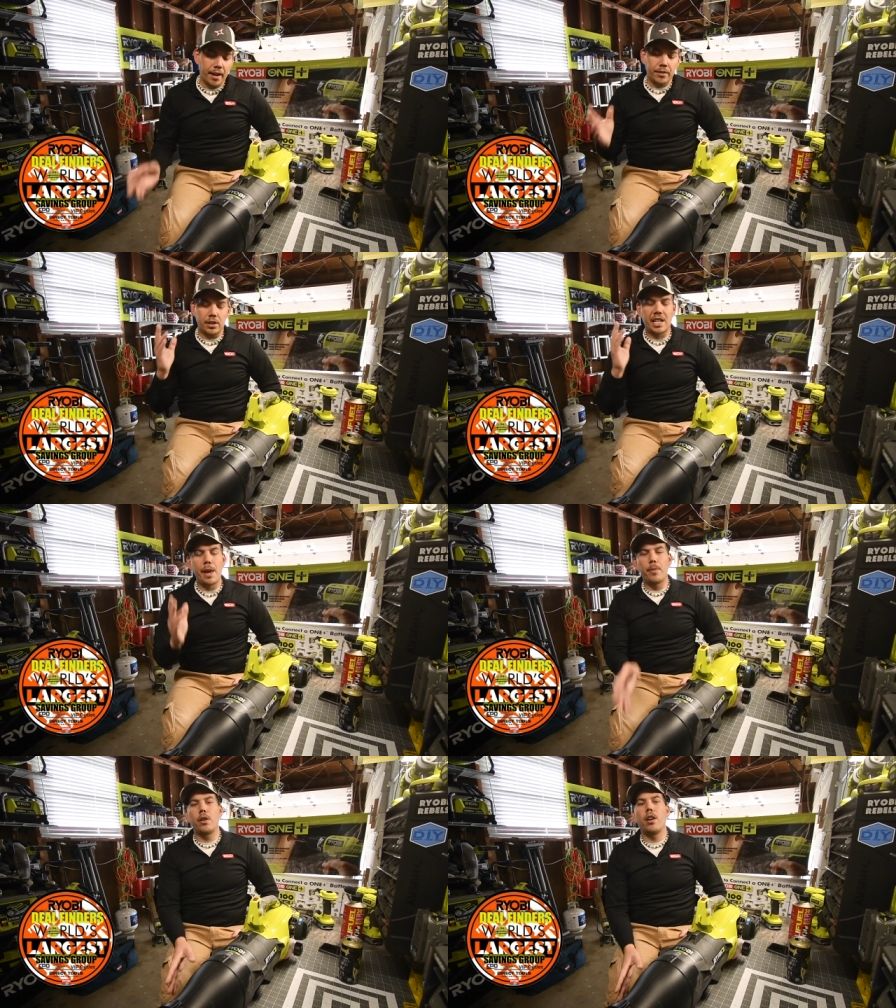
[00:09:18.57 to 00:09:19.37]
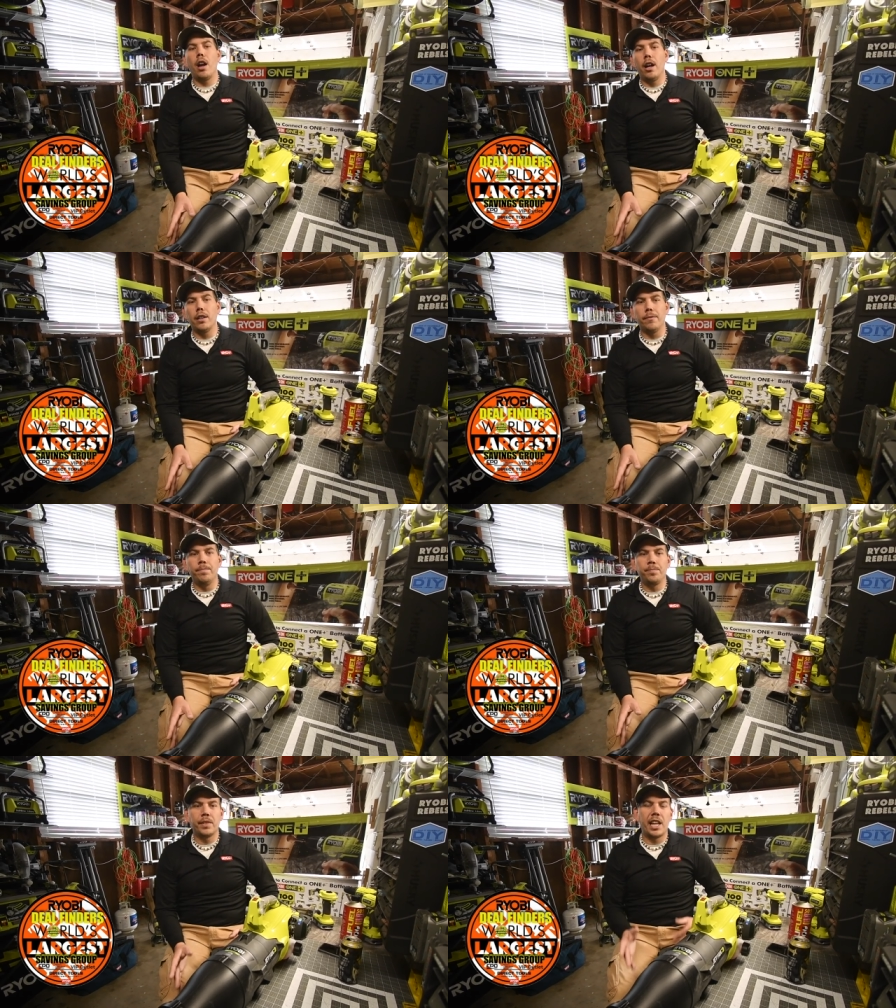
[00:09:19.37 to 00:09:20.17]
Just keep your uh,
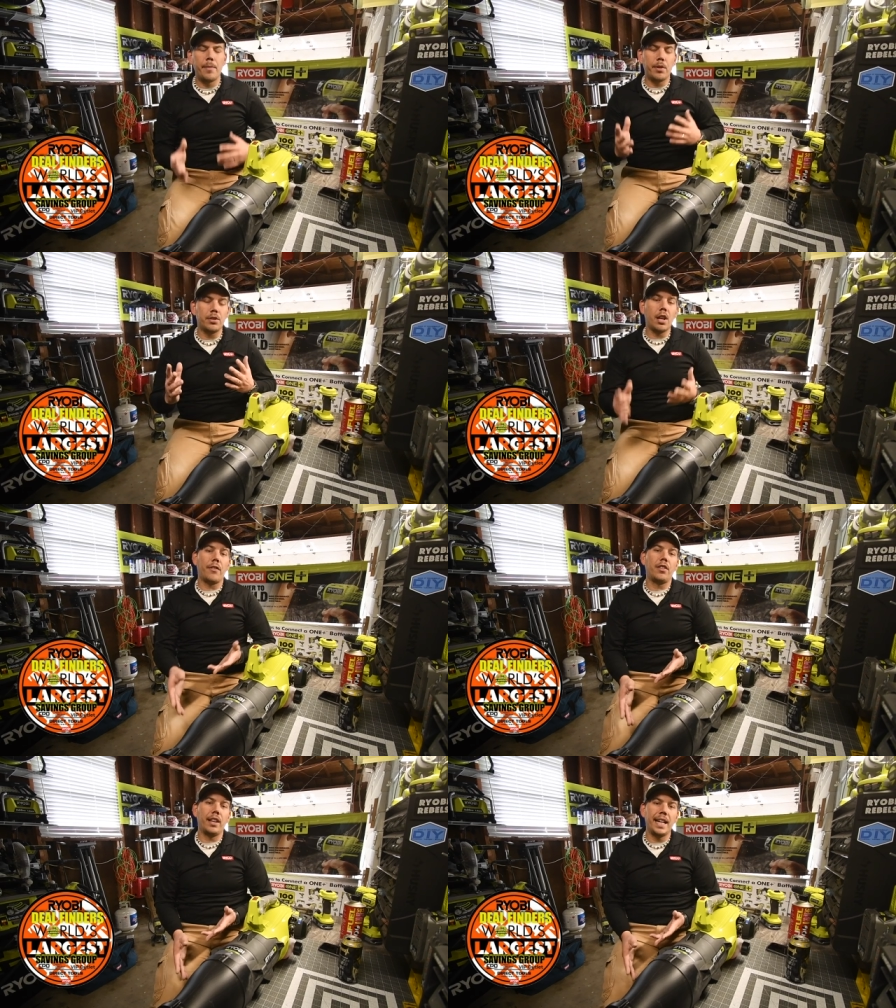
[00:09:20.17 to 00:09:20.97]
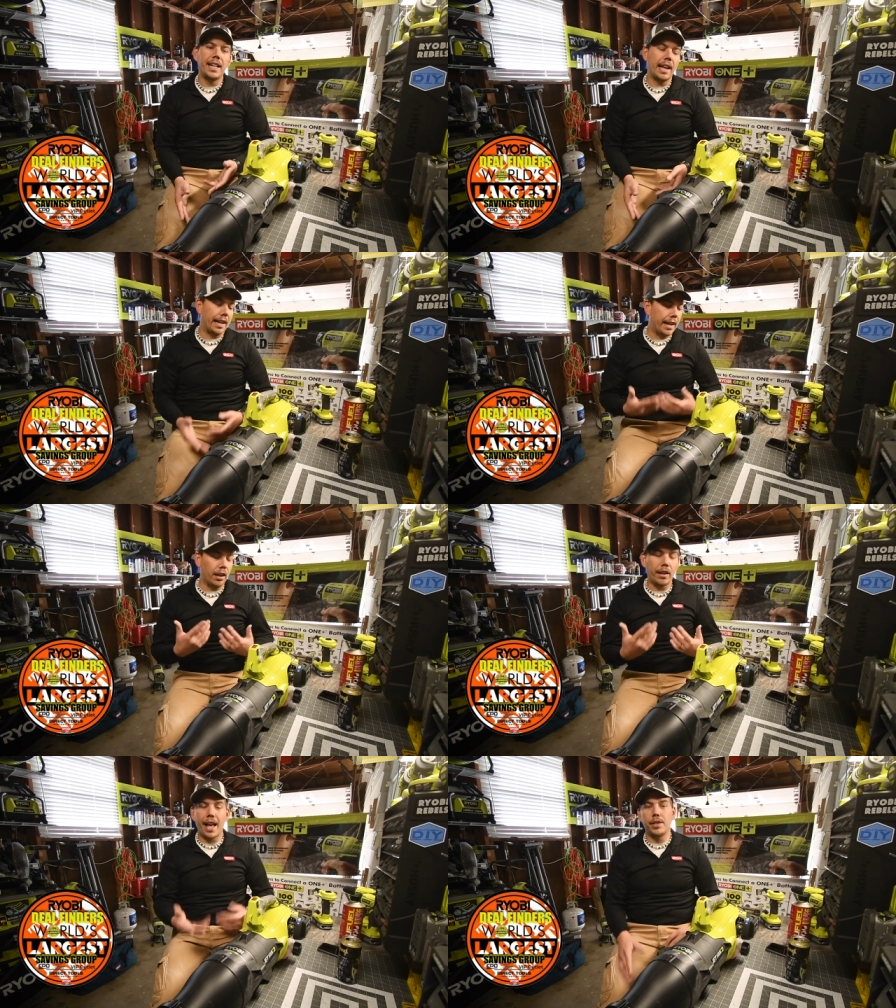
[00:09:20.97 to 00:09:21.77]
keep your stuff clean, and it'll
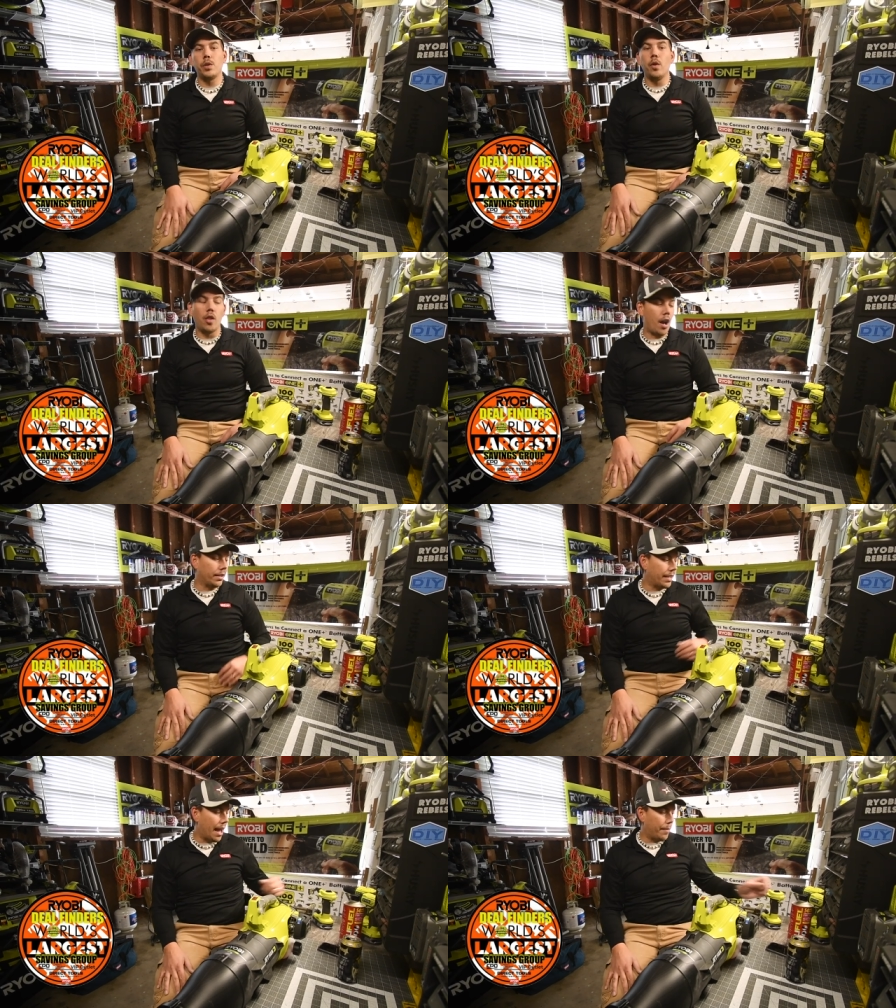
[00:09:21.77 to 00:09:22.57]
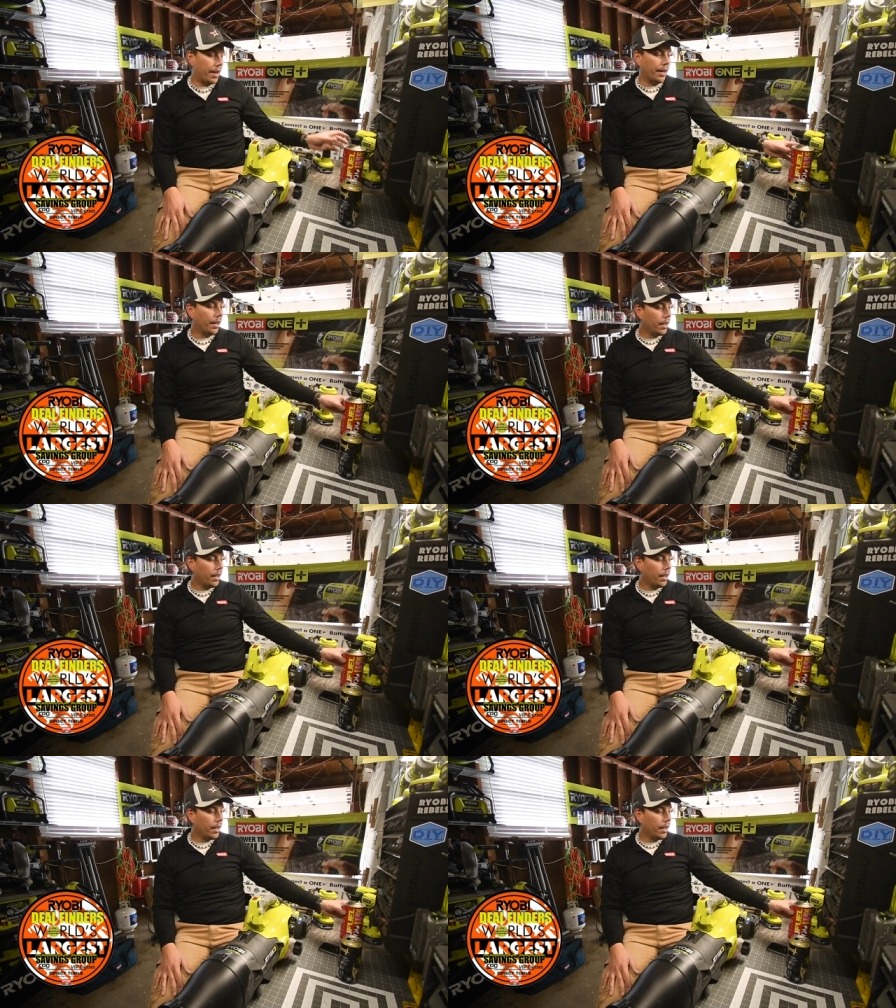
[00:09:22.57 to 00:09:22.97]
last you a long time. And